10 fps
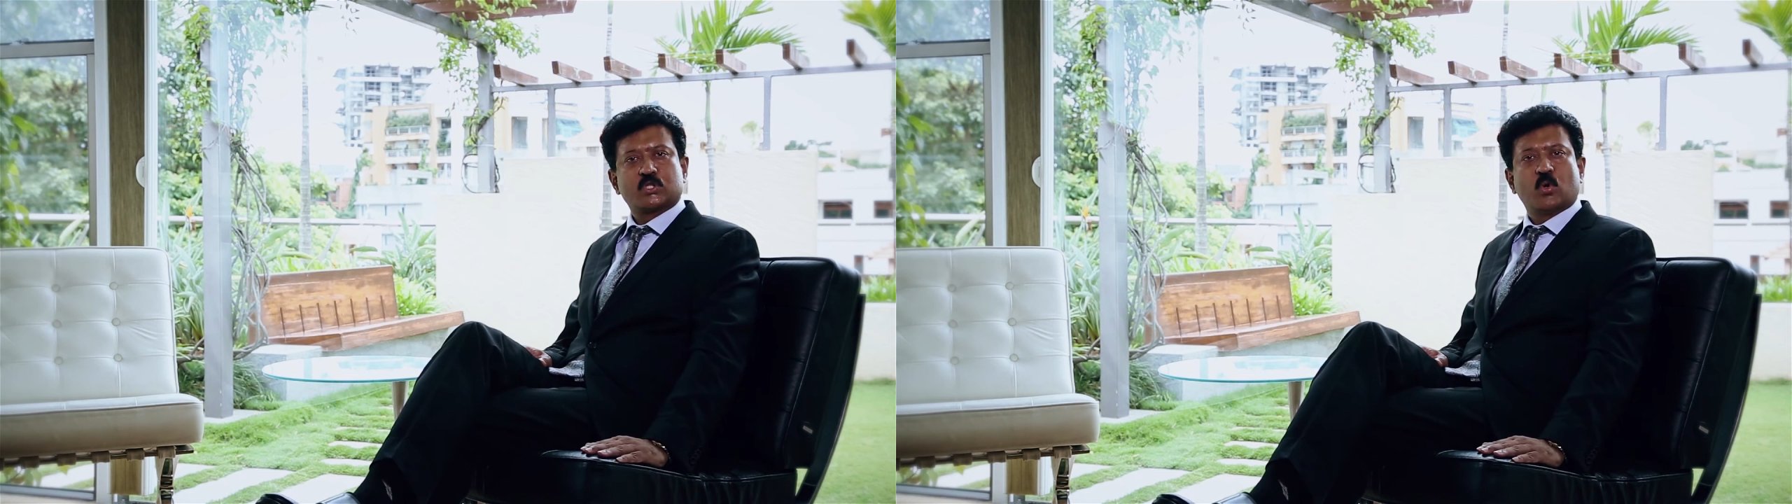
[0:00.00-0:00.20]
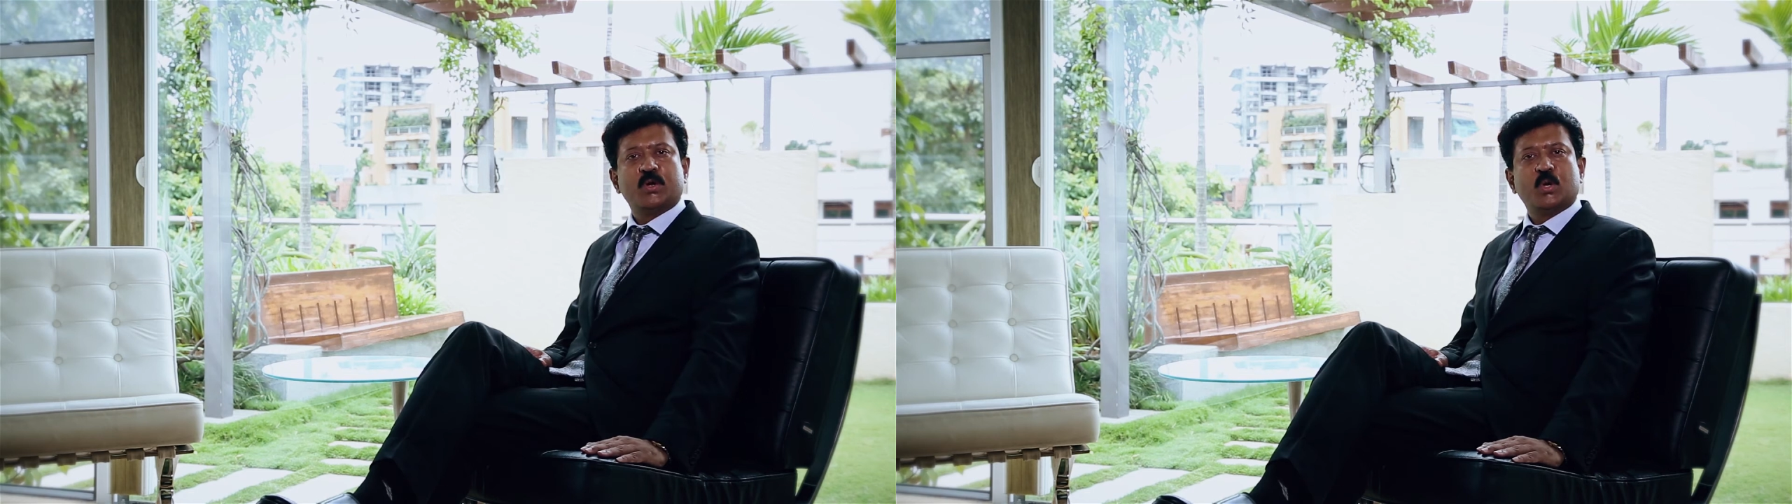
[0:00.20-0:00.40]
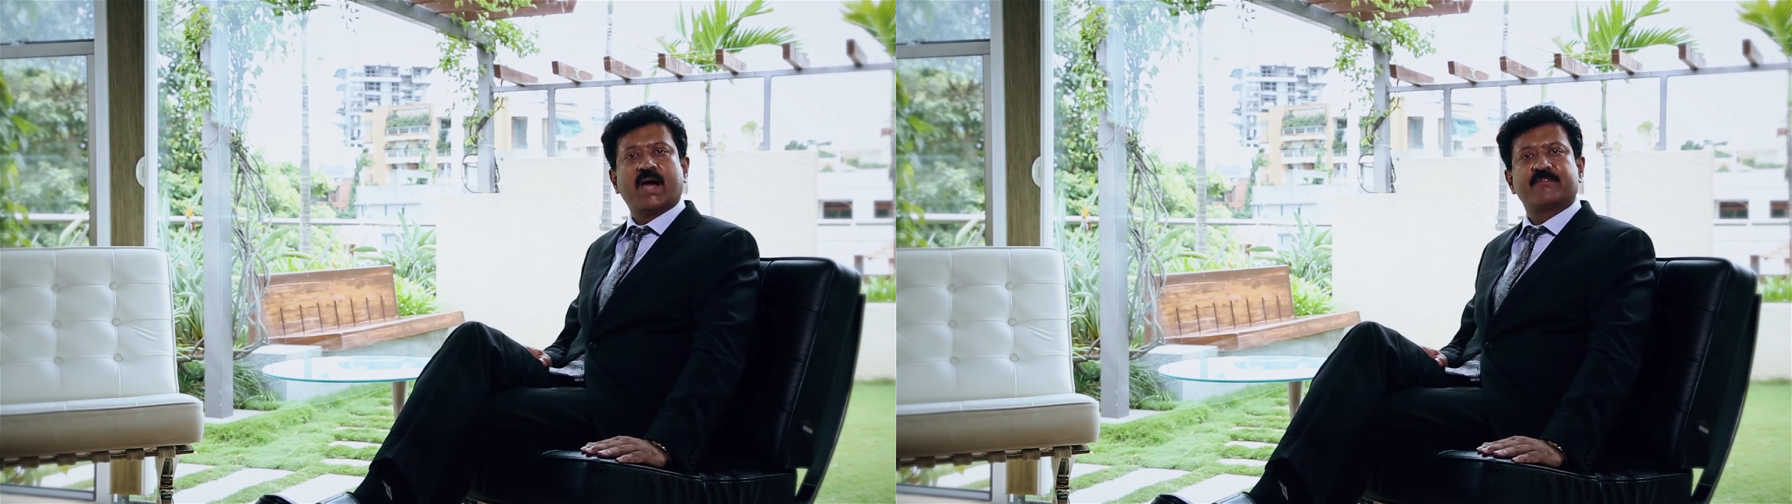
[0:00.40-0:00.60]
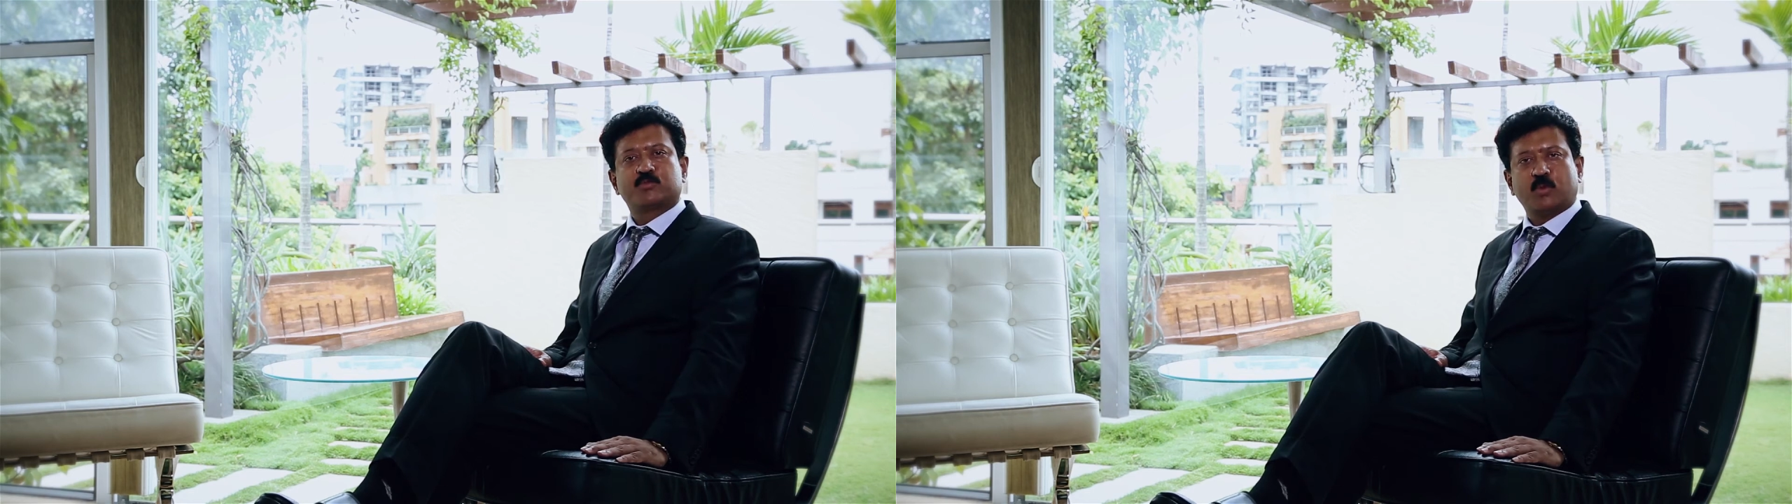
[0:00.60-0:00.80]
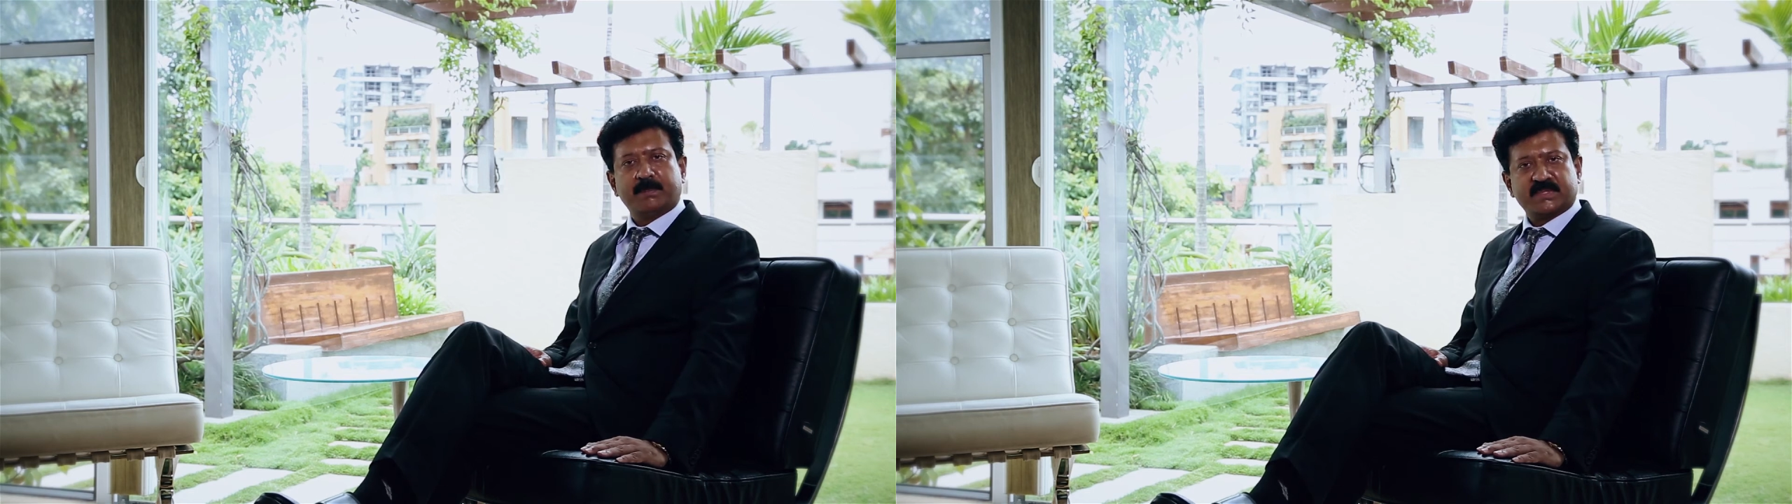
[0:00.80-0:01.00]
told you
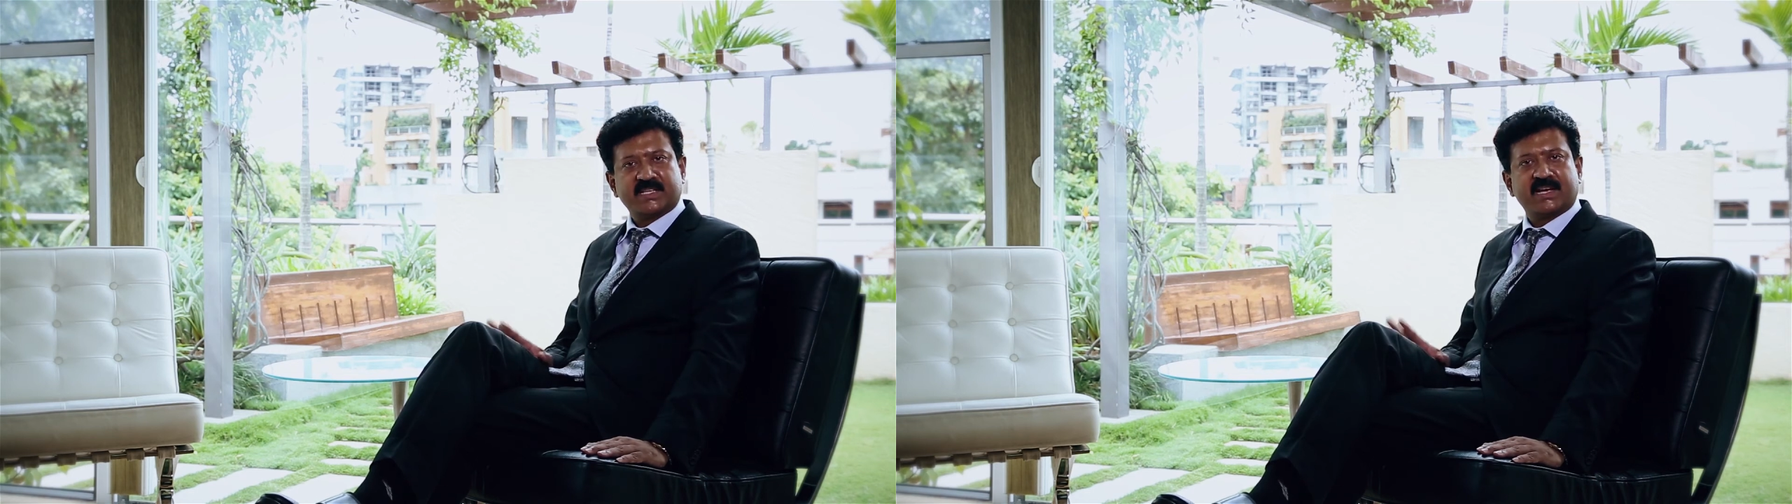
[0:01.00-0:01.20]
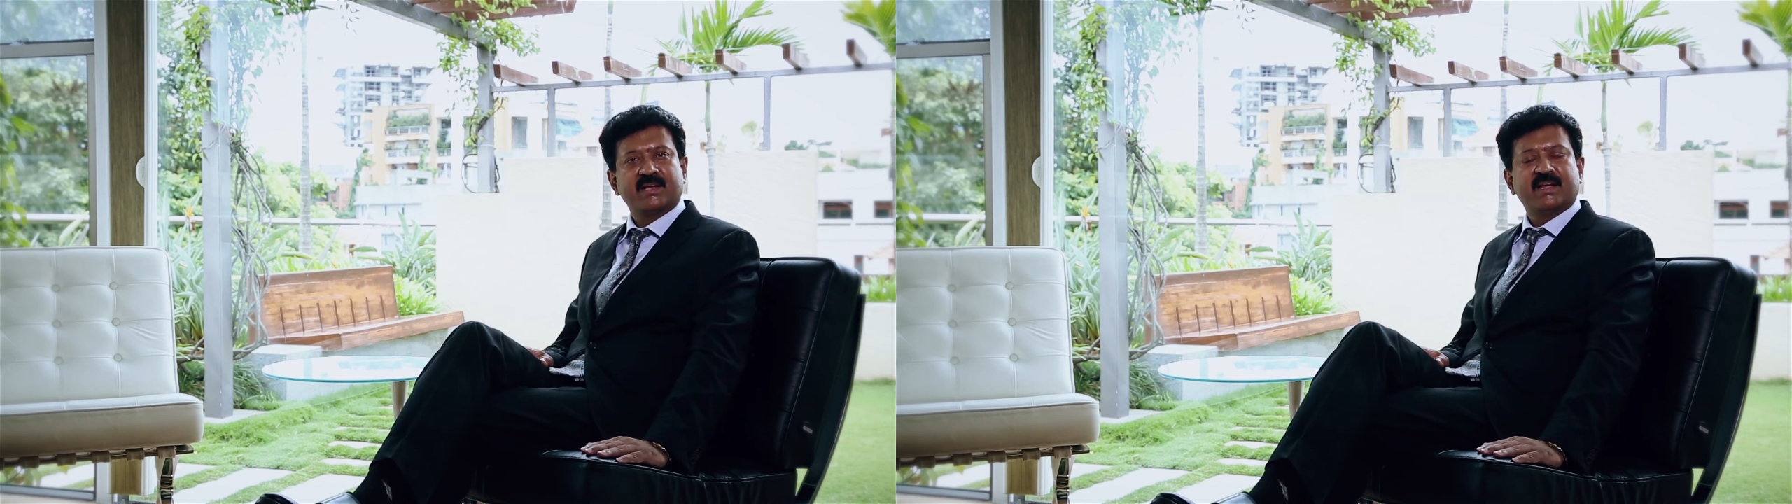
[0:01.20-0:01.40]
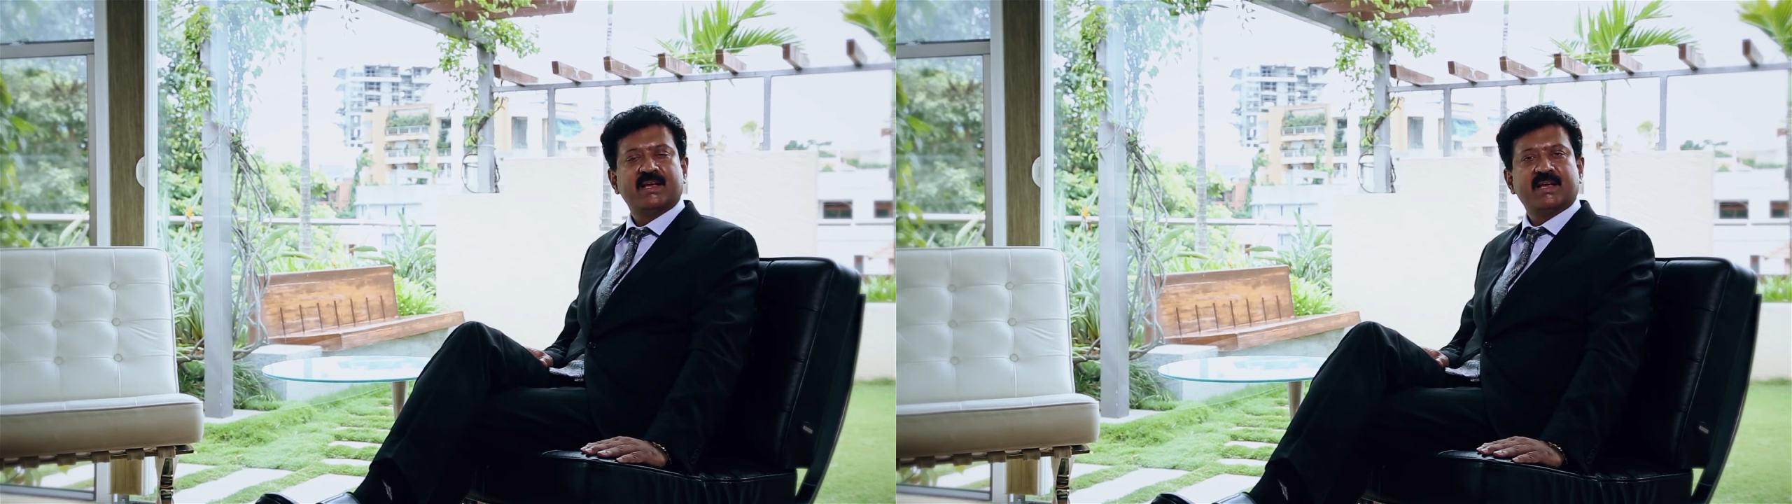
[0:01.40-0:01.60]
have 12%.